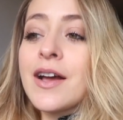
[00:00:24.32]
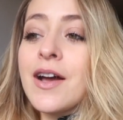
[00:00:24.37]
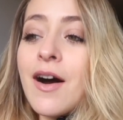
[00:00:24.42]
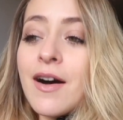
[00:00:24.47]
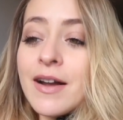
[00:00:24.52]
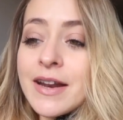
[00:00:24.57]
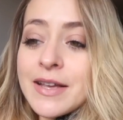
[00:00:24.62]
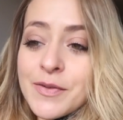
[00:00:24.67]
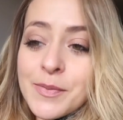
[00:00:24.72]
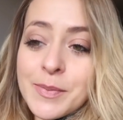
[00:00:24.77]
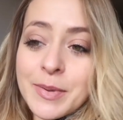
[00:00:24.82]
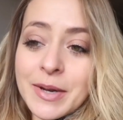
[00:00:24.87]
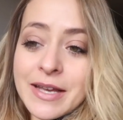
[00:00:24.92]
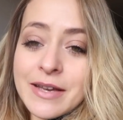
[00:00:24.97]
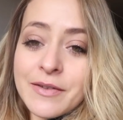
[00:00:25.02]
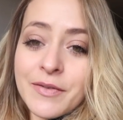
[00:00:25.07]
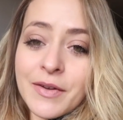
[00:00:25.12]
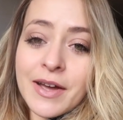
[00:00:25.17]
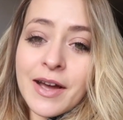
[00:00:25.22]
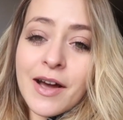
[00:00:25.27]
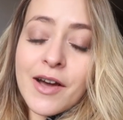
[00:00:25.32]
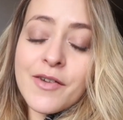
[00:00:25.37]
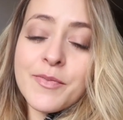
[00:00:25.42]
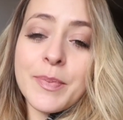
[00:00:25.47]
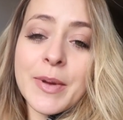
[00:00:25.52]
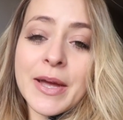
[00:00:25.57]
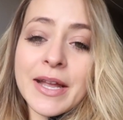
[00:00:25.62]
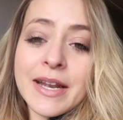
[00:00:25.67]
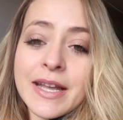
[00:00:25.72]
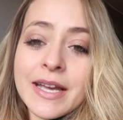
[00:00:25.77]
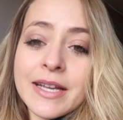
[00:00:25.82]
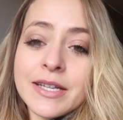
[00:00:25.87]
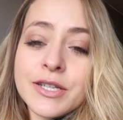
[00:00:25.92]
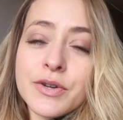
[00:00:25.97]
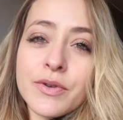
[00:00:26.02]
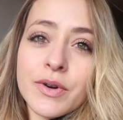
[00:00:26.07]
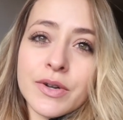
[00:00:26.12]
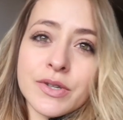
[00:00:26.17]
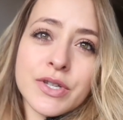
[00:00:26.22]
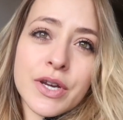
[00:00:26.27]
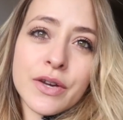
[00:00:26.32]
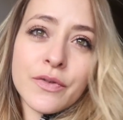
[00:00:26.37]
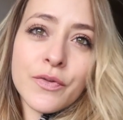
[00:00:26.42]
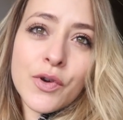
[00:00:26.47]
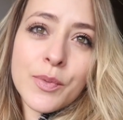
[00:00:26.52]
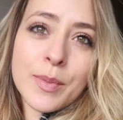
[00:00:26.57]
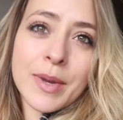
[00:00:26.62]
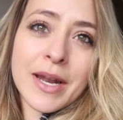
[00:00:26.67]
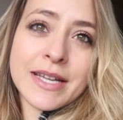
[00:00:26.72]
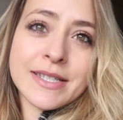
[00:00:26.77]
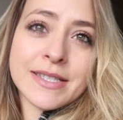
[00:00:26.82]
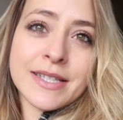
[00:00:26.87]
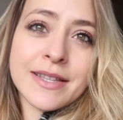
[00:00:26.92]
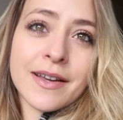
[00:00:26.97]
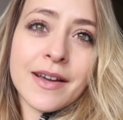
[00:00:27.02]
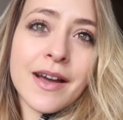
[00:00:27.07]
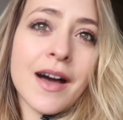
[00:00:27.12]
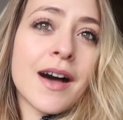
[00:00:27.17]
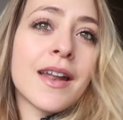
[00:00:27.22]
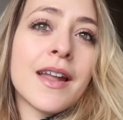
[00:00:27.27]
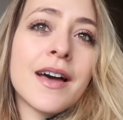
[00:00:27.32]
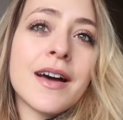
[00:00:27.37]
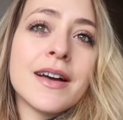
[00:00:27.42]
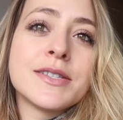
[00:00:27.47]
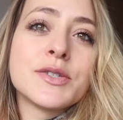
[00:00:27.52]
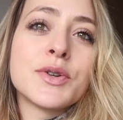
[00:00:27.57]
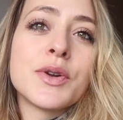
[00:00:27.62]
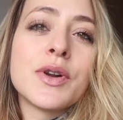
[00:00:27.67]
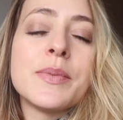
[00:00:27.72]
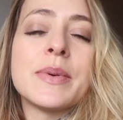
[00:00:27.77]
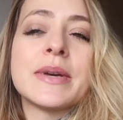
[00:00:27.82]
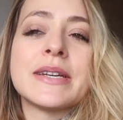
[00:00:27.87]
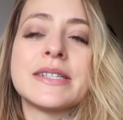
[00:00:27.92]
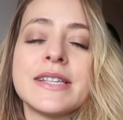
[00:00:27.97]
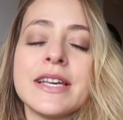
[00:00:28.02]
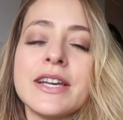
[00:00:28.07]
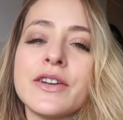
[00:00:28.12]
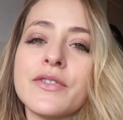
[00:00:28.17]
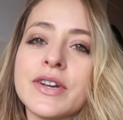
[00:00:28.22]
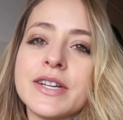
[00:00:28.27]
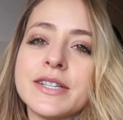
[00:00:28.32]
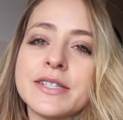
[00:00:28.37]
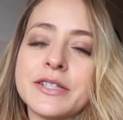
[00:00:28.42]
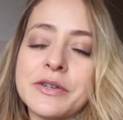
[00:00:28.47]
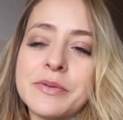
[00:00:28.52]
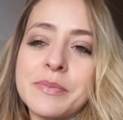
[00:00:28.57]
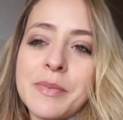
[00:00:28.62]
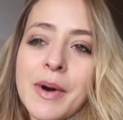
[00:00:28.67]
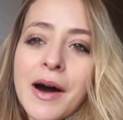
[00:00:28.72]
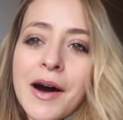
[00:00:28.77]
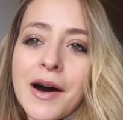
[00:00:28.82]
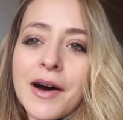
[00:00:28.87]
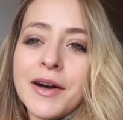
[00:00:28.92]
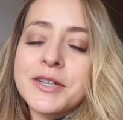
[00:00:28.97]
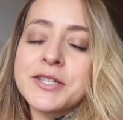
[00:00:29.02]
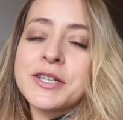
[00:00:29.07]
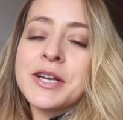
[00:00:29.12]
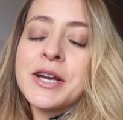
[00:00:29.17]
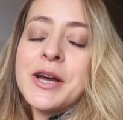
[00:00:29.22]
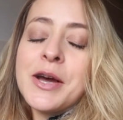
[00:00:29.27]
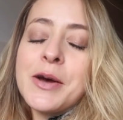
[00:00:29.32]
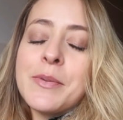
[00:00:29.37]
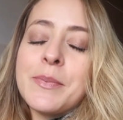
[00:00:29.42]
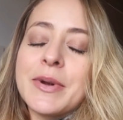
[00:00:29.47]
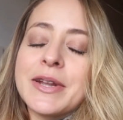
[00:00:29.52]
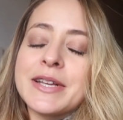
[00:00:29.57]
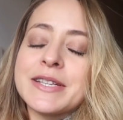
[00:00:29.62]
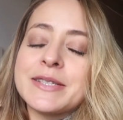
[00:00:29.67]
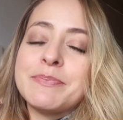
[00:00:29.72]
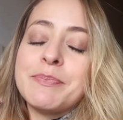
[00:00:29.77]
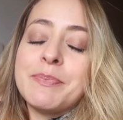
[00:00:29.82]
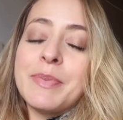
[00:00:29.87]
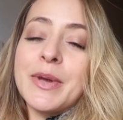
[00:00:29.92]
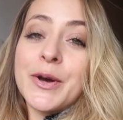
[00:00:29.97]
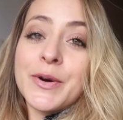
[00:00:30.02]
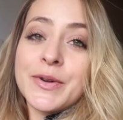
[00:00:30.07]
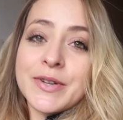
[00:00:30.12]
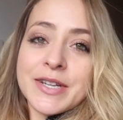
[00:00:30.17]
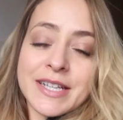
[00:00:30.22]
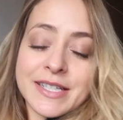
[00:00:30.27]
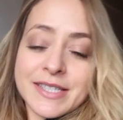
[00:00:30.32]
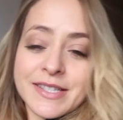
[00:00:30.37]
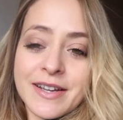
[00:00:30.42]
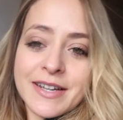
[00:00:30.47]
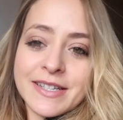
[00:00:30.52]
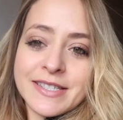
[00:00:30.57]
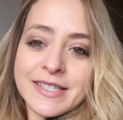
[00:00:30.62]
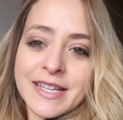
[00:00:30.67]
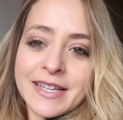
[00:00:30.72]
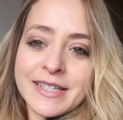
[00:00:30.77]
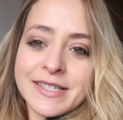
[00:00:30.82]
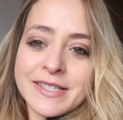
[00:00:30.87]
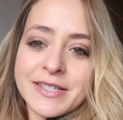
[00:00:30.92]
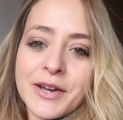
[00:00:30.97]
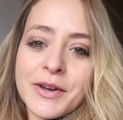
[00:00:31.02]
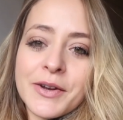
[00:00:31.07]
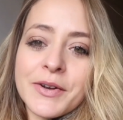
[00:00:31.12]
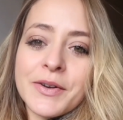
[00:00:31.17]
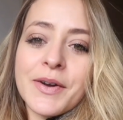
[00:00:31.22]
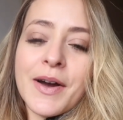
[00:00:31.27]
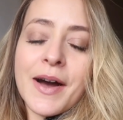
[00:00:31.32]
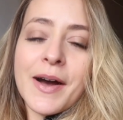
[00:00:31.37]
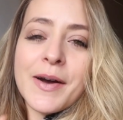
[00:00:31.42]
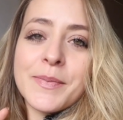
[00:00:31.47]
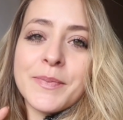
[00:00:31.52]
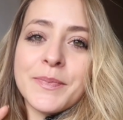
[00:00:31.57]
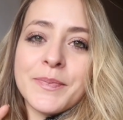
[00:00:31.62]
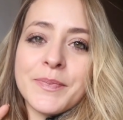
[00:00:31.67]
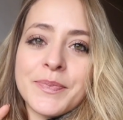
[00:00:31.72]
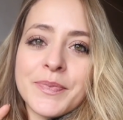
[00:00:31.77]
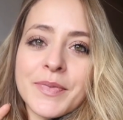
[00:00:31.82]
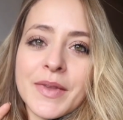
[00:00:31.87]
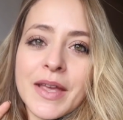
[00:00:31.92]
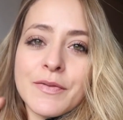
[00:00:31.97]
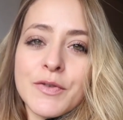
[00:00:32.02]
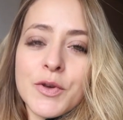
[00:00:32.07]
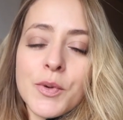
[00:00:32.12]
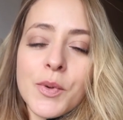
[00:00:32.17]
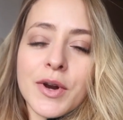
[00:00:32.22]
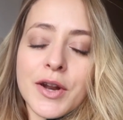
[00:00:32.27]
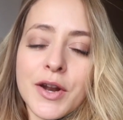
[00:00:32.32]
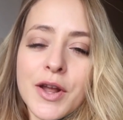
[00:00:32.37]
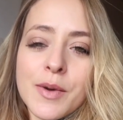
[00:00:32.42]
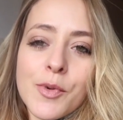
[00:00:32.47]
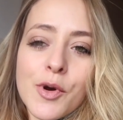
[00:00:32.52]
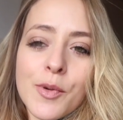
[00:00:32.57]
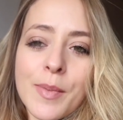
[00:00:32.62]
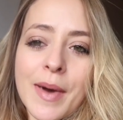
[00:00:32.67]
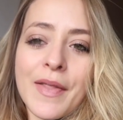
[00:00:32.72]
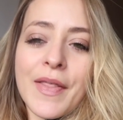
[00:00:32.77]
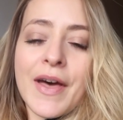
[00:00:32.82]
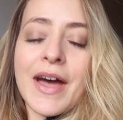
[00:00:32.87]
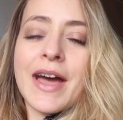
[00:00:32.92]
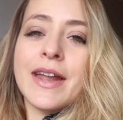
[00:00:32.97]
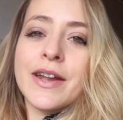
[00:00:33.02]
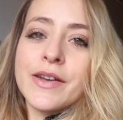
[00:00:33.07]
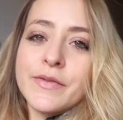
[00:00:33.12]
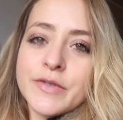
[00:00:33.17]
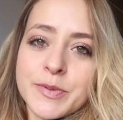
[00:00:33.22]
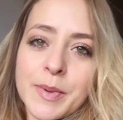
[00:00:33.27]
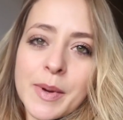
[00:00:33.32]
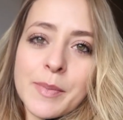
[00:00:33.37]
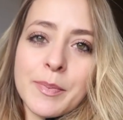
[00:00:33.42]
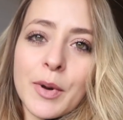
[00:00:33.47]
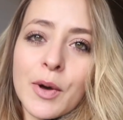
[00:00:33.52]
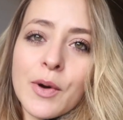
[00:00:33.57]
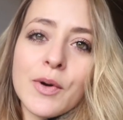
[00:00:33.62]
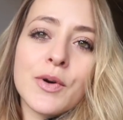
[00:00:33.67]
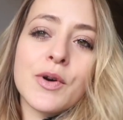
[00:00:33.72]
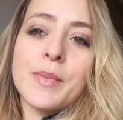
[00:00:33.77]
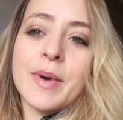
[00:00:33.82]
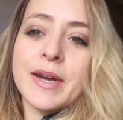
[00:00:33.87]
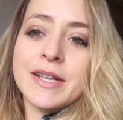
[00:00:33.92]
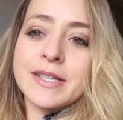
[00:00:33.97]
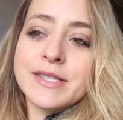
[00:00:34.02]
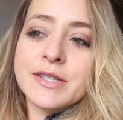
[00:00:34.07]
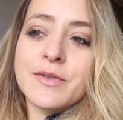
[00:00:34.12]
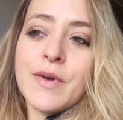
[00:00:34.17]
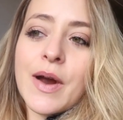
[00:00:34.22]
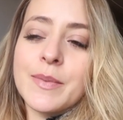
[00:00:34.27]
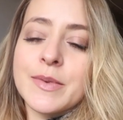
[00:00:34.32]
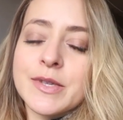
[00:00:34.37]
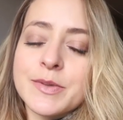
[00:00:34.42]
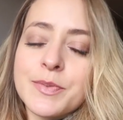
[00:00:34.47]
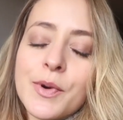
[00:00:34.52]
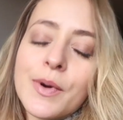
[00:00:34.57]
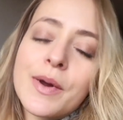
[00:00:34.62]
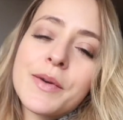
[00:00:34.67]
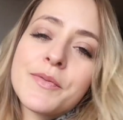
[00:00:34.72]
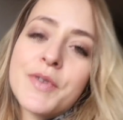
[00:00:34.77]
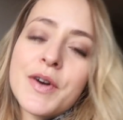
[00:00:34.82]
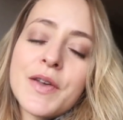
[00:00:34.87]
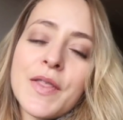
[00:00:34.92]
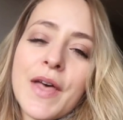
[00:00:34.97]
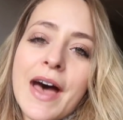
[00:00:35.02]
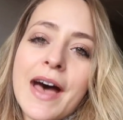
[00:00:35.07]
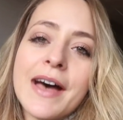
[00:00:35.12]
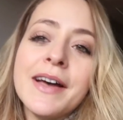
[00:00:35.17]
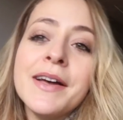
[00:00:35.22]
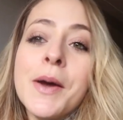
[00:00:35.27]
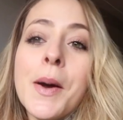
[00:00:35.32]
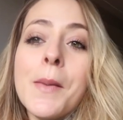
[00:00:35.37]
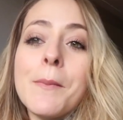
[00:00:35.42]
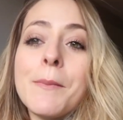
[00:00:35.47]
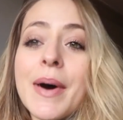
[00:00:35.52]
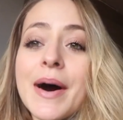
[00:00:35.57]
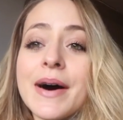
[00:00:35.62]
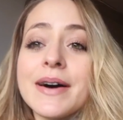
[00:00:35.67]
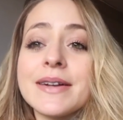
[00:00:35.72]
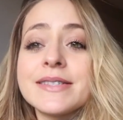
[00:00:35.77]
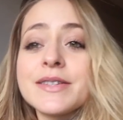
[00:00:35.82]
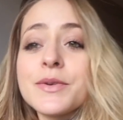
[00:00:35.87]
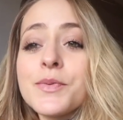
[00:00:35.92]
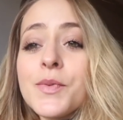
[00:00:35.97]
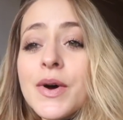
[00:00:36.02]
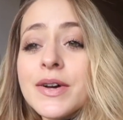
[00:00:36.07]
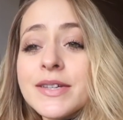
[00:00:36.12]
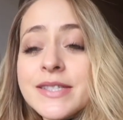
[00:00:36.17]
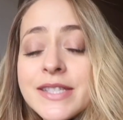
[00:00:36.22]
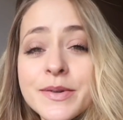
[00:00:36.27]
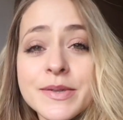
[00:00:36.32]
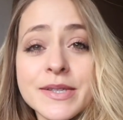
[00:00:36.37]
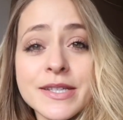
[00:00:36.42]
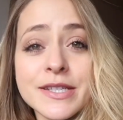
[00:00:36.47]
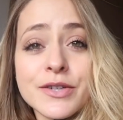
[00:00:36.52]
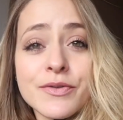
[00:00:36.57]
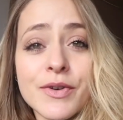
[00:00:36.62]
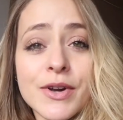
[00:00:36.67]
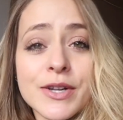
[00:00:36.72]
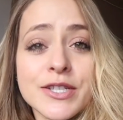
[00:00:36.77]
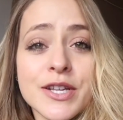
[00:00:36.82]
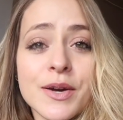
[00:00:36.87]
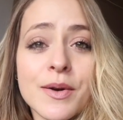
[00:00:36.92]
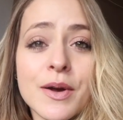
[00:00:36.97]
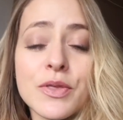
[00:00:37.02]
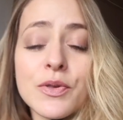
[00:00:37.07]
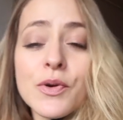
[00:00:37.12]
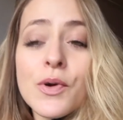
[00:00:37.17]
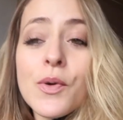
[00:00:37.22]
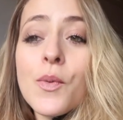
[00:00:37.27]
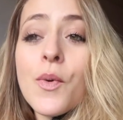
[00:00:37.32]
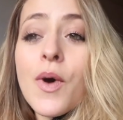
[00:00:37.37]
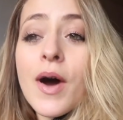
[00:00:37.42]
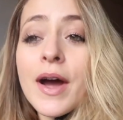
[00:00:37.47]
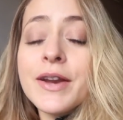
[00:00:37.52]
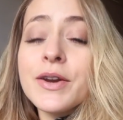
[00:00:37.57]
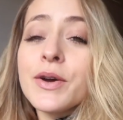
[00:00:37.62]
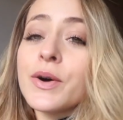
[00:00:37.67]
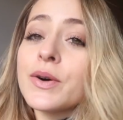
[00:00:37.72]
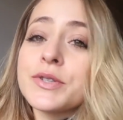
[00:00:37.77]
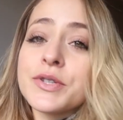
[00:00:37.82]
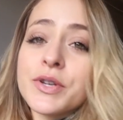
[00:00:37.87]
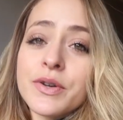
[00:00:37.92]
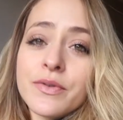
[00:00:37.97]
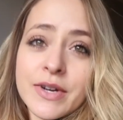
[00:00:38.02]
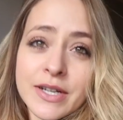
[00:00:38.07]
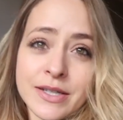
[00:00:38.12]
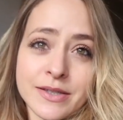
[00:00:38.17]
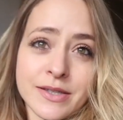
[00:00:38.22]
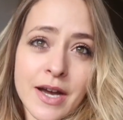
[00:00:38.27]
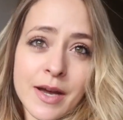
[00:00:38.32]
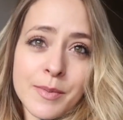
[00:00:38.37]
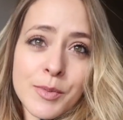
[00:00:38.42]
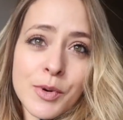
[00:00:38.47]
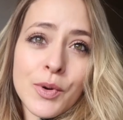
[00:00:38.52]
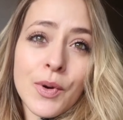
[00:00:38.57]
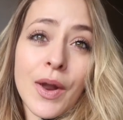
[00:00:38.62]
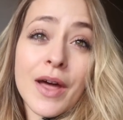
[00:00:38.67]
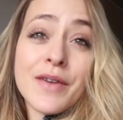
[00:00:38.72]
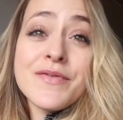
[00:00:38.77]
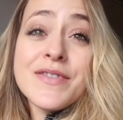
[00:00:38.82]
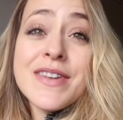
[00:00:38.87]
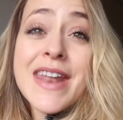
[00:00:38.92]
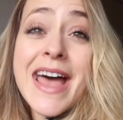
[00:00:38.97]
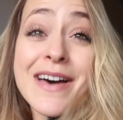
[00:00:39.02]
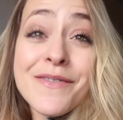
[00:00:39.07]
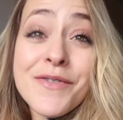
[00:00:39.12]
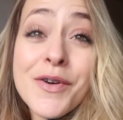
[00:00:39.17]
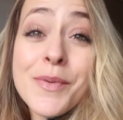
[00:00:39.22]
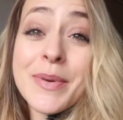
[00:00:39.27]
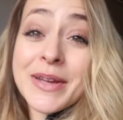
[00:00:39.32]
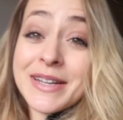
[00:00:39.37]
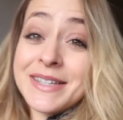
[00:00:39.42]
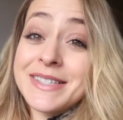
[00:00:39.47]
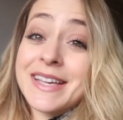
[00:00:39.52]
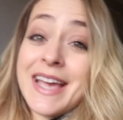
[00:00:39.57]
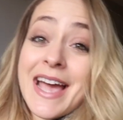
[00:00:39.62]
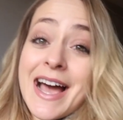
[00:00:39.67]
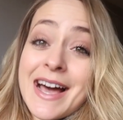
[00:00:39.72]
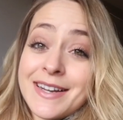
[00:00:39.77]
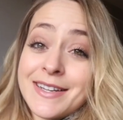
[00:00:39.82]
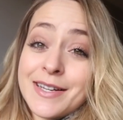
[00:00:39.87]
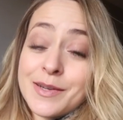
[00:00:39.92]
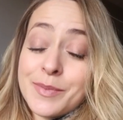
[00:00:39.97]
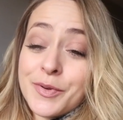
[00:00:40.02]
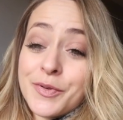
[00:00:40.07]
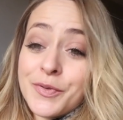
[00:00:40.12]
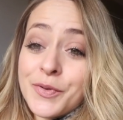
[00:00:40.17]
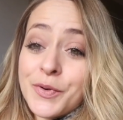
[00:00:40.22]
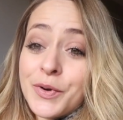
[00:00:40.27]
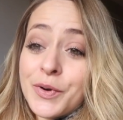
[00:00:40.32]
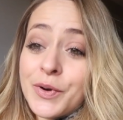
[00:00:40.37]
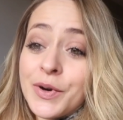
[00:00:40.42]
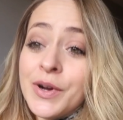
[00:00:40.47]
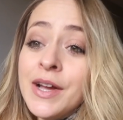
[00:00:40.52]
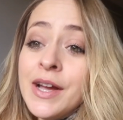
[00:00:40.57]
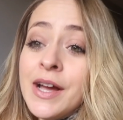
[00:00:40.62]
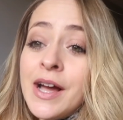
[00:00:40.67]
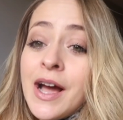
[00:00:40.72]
Can't even believe it. I've been in Toronto formulating the colour. It's all a big secret until March, but it's beyond exciting. So um, if you want to know more about that, head over to my blog on my Instagram. There's more info there. But whilst I was in Toronto, I thought, why not do a real-time haul? I've never been to Canada before.